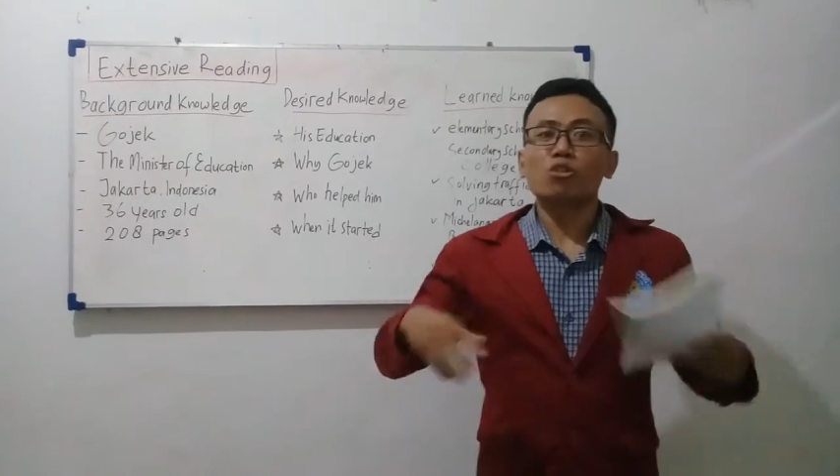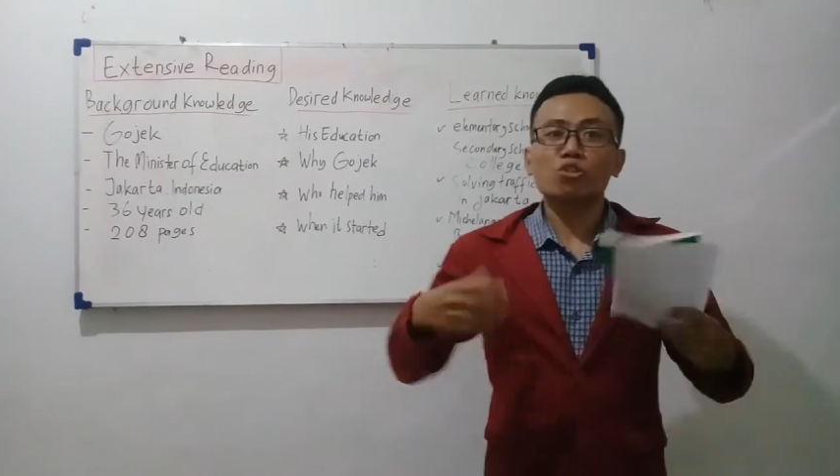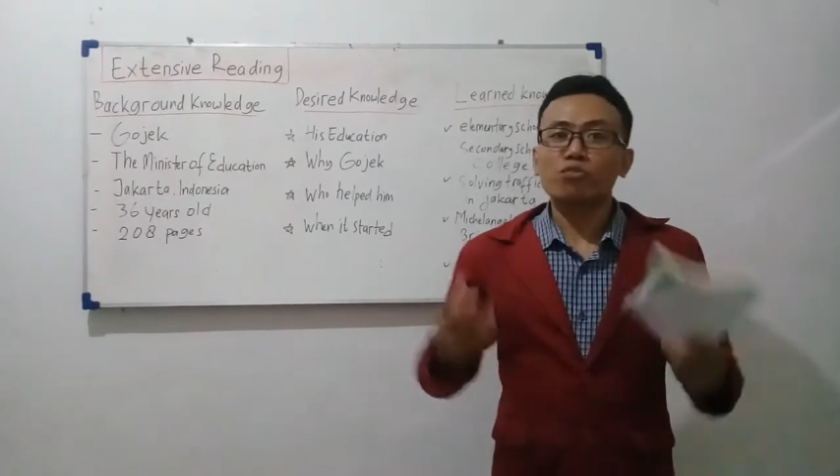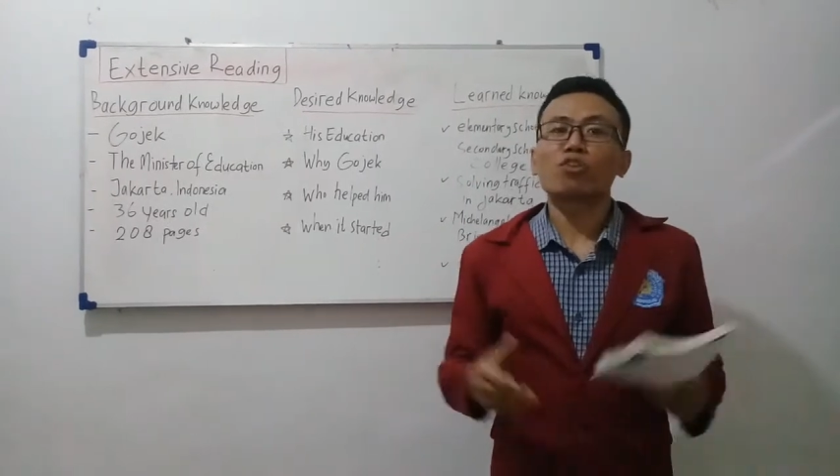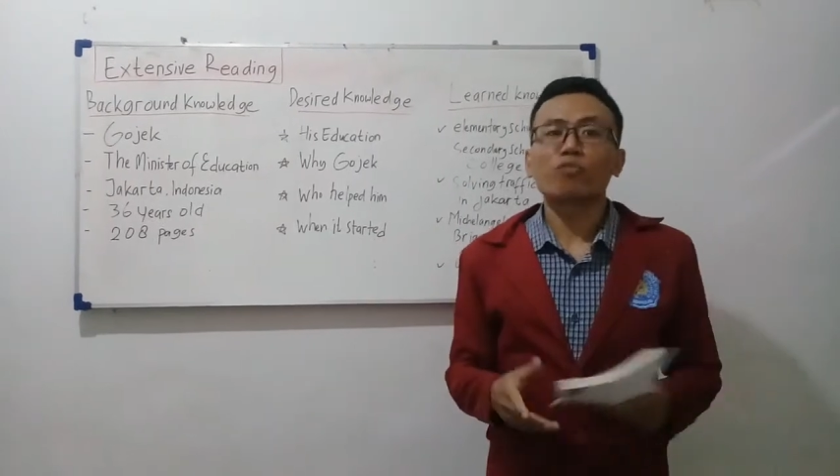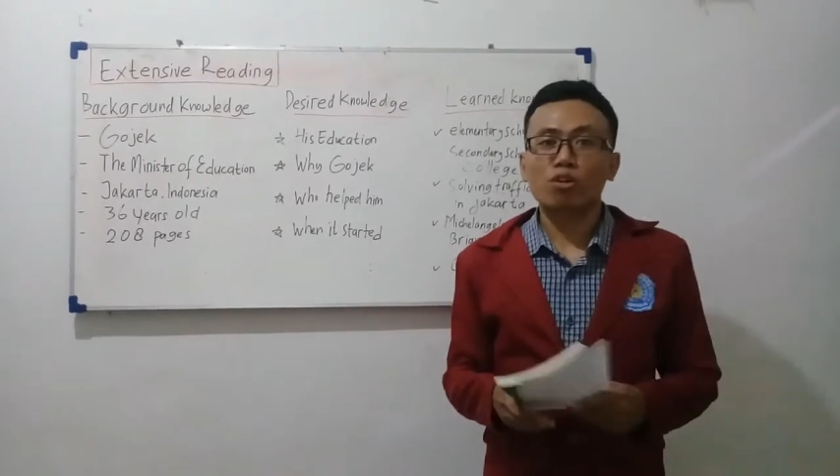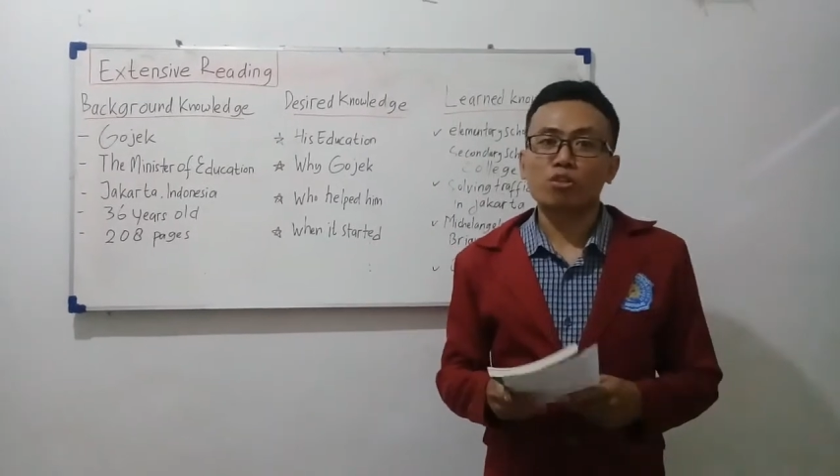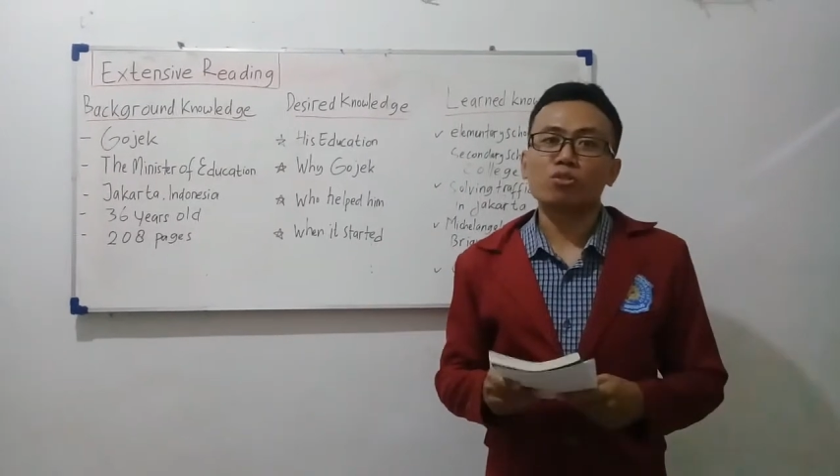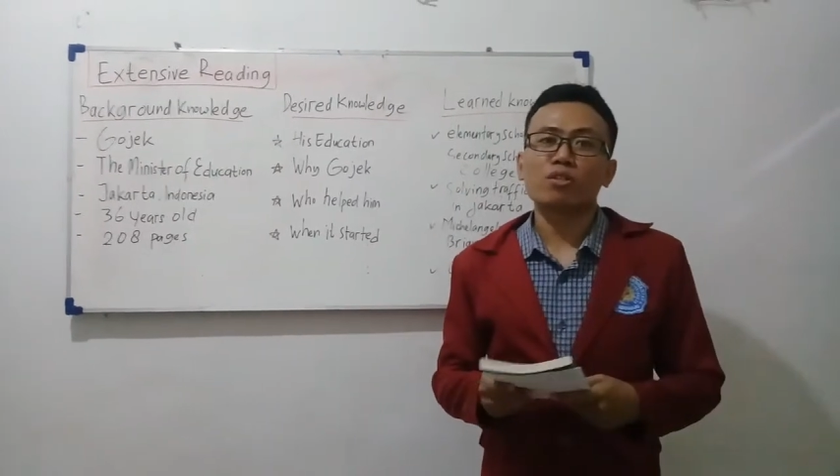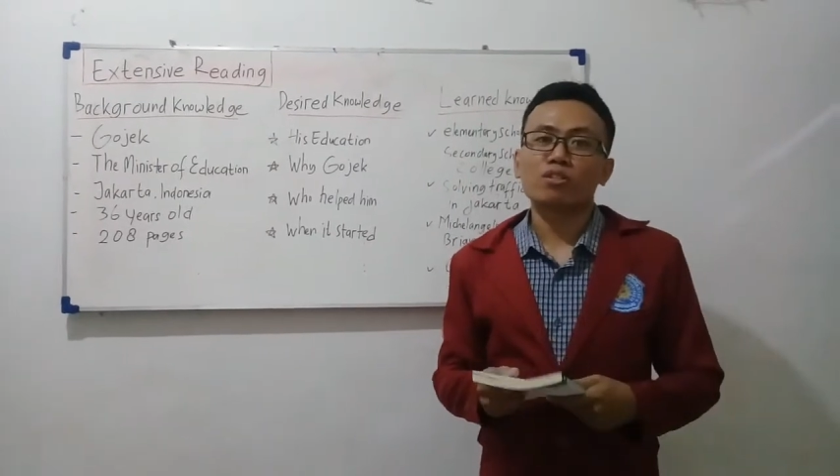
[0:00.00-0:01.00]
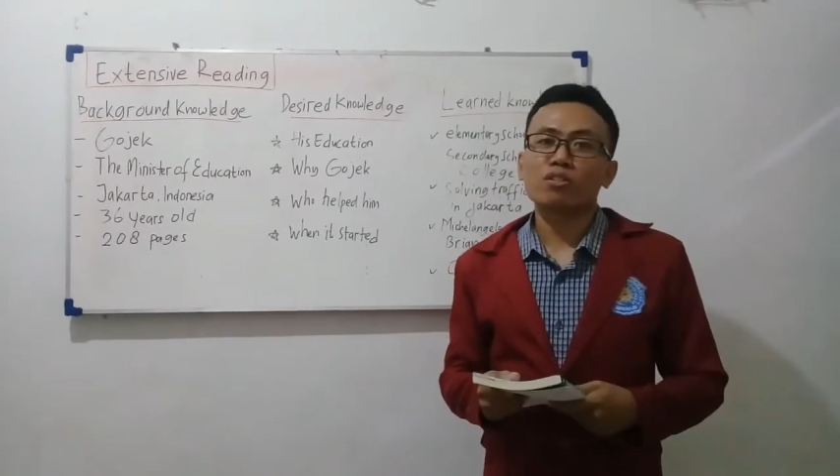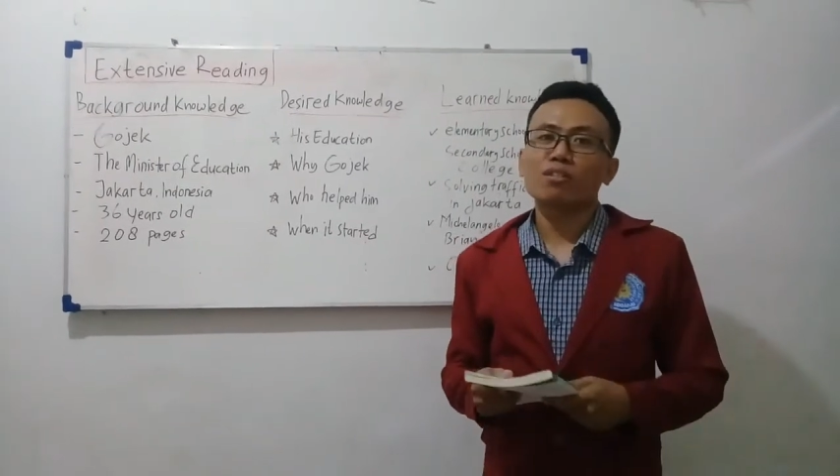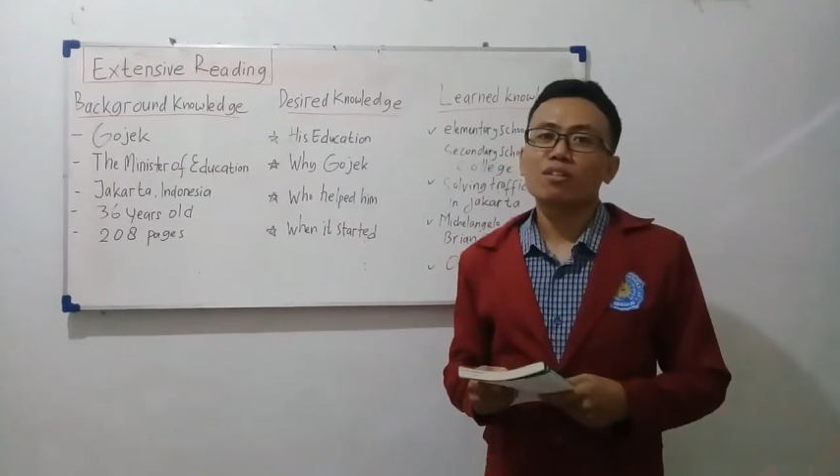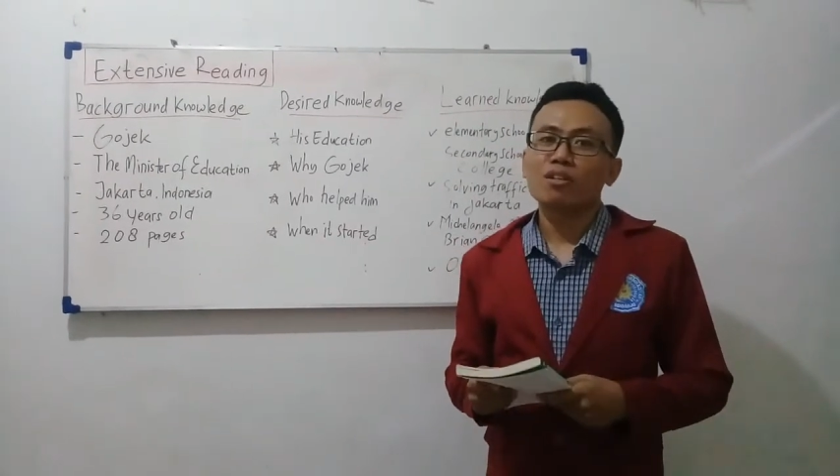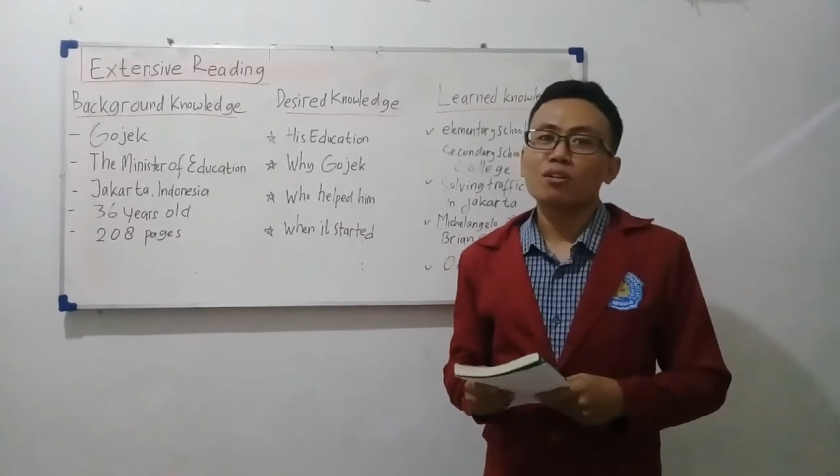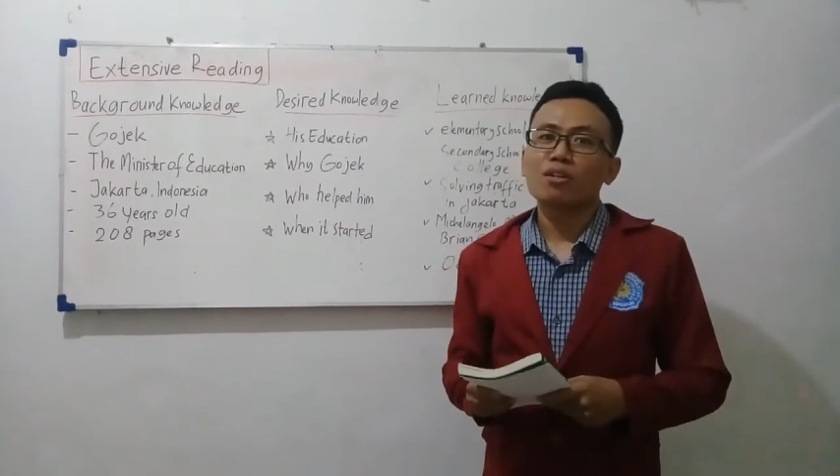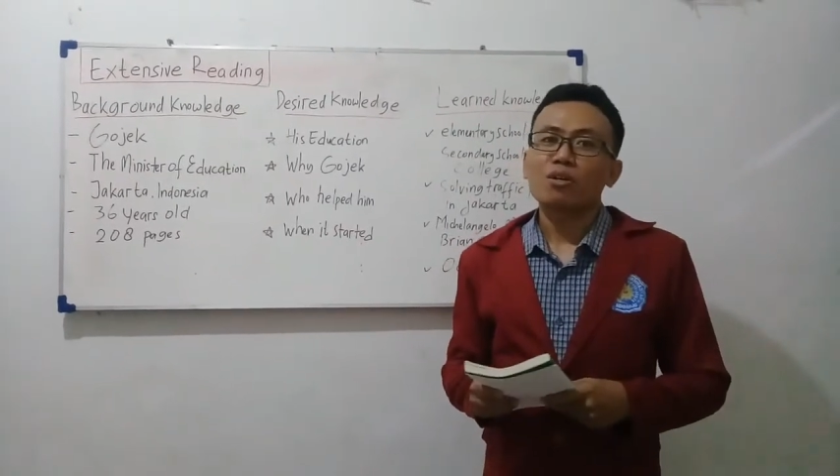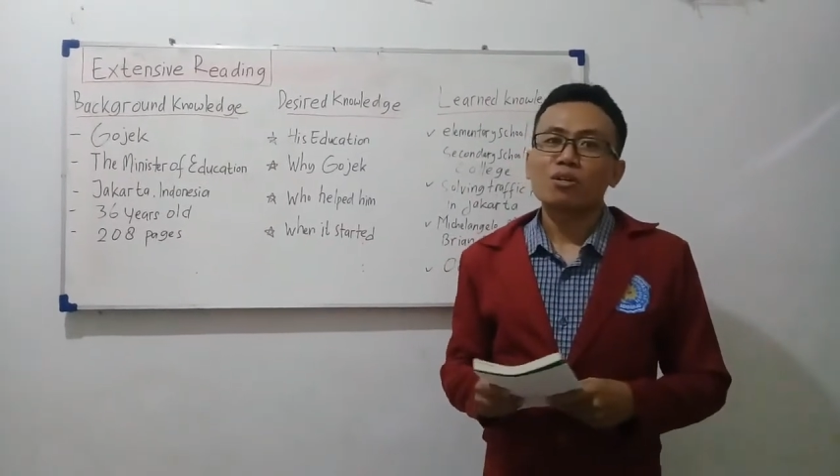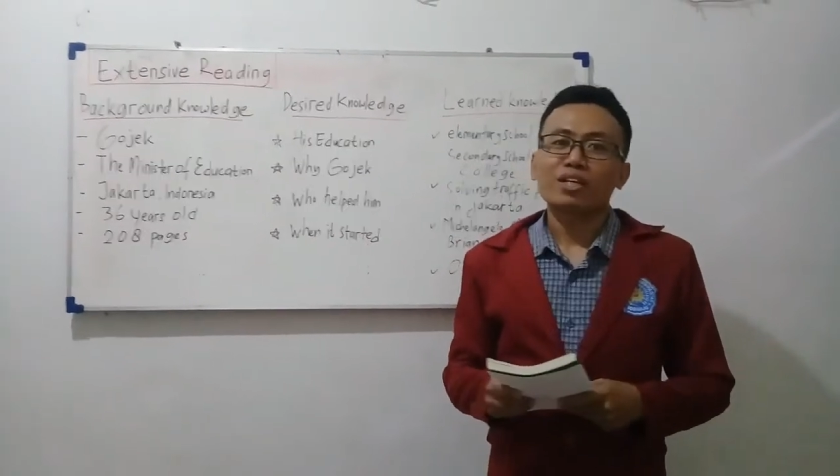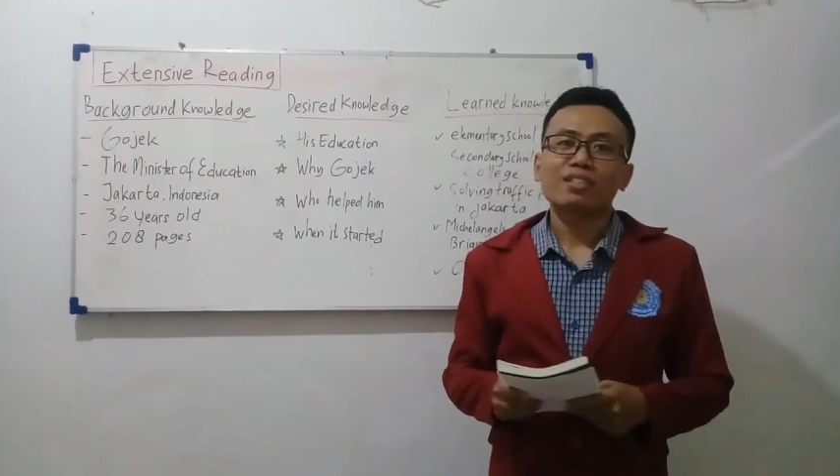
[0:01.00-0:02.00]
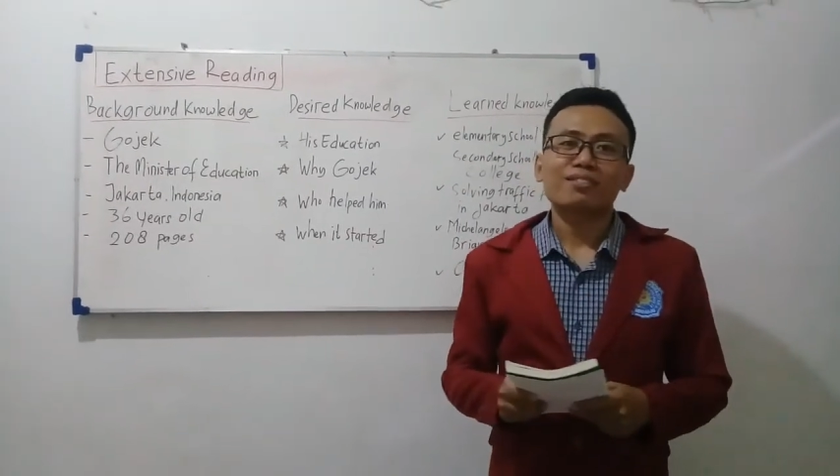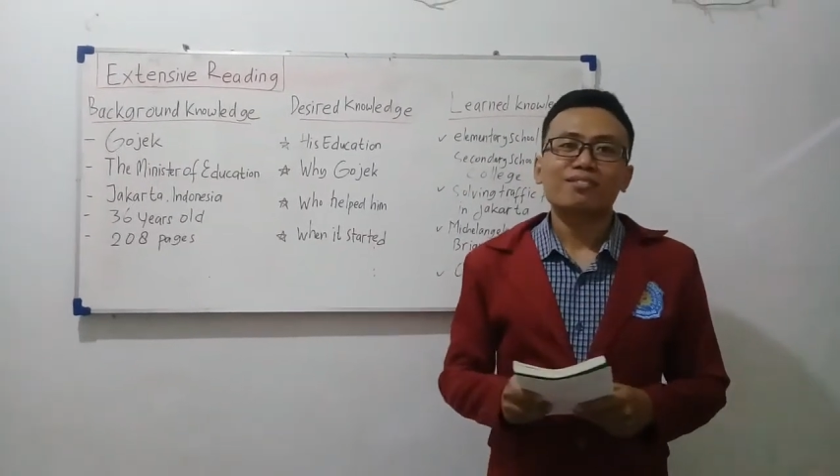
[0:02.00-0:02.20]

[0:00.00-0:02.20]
useful for your students. Okay.